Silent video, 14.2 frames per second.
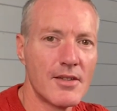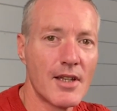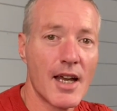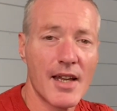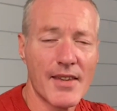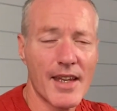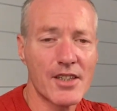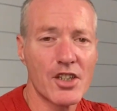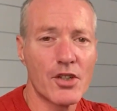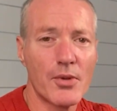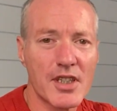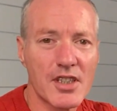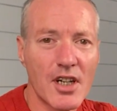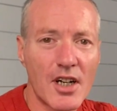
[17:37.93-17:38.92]
And that's your
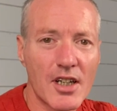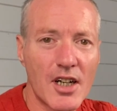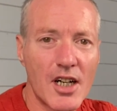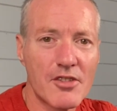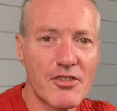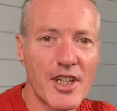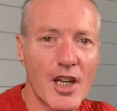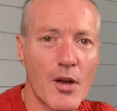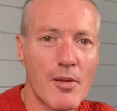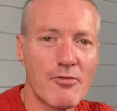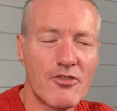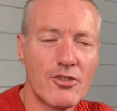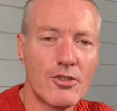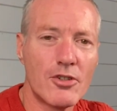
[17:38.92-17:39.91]
quick start guide for the
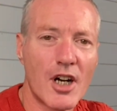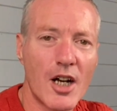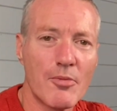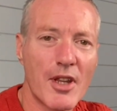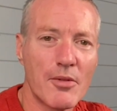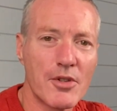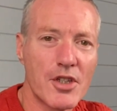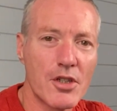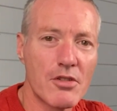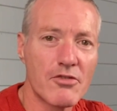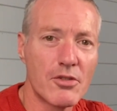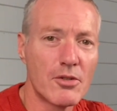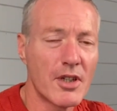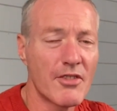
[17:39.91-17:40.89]
OM4. I hope that was
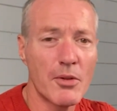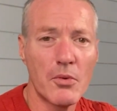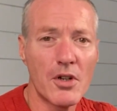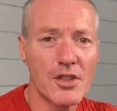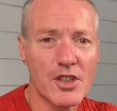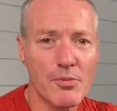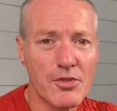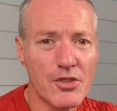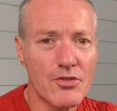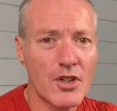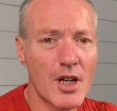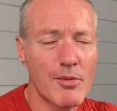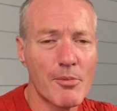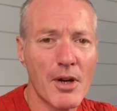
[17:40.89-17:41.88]
useful. If it was,
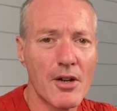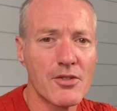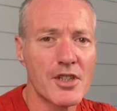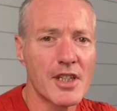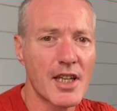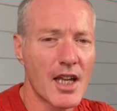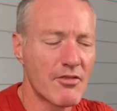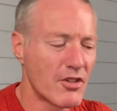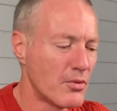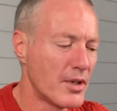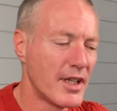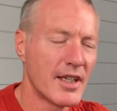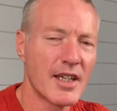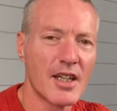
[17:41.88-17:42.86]
subscribe. I'm posting every
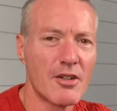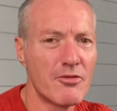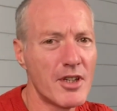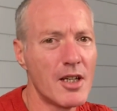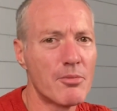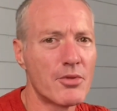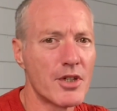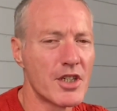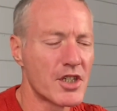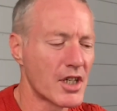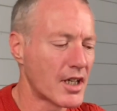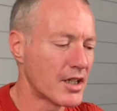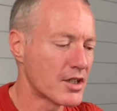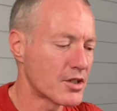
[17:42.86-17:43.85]
week and I really
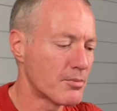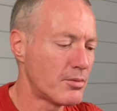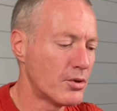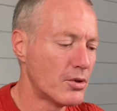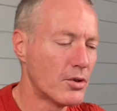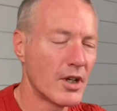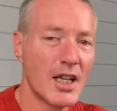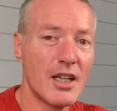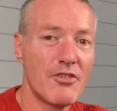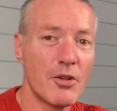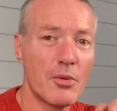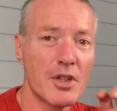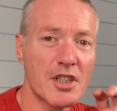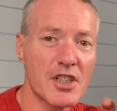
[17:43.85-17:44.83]
appreciate your support. If
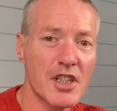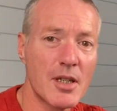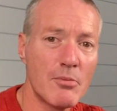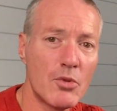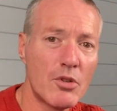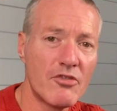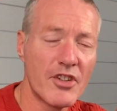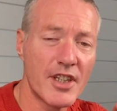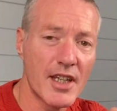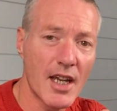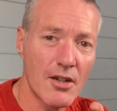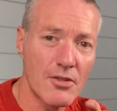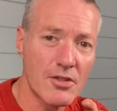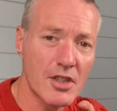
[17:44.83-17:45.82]
you want to see more
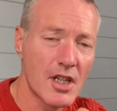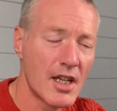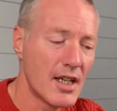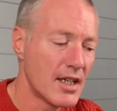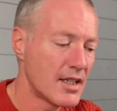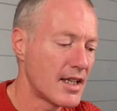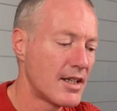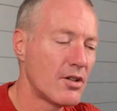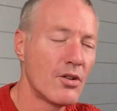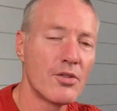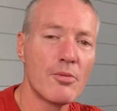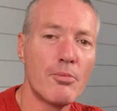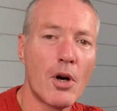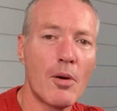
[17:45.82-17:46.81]
videos, then on
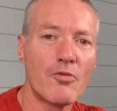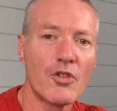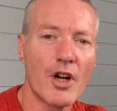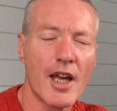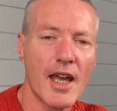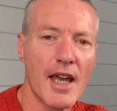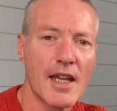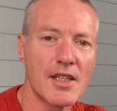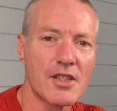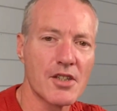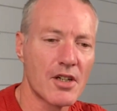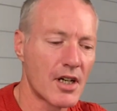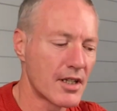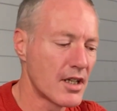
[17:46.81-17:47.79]
the bottom right hand
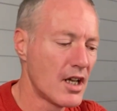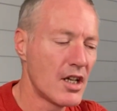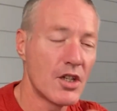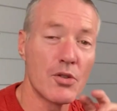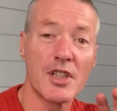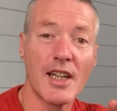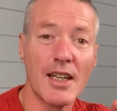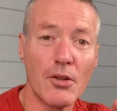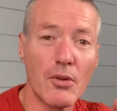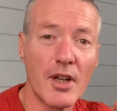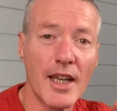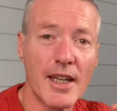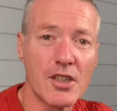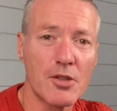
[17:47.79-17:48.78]
side you'll see a little
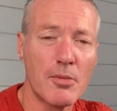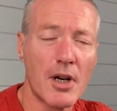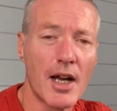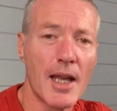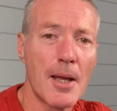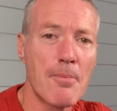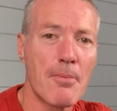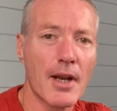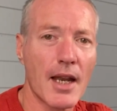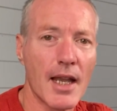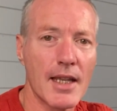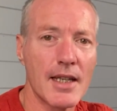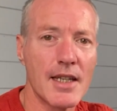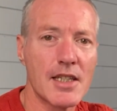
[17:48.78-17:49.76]
link to my
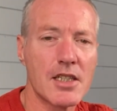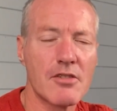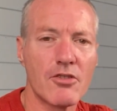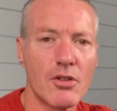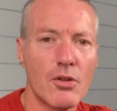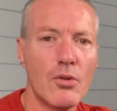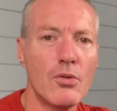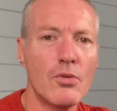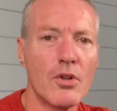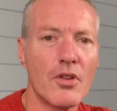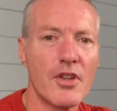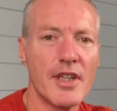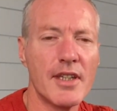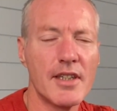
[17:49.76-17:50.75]
playlist for all
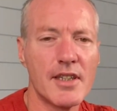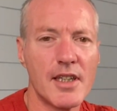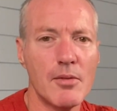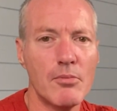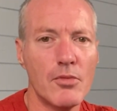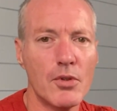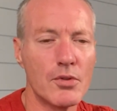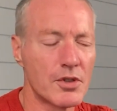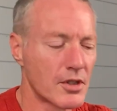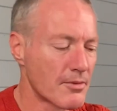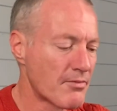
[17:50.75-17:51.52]
of the gimbals.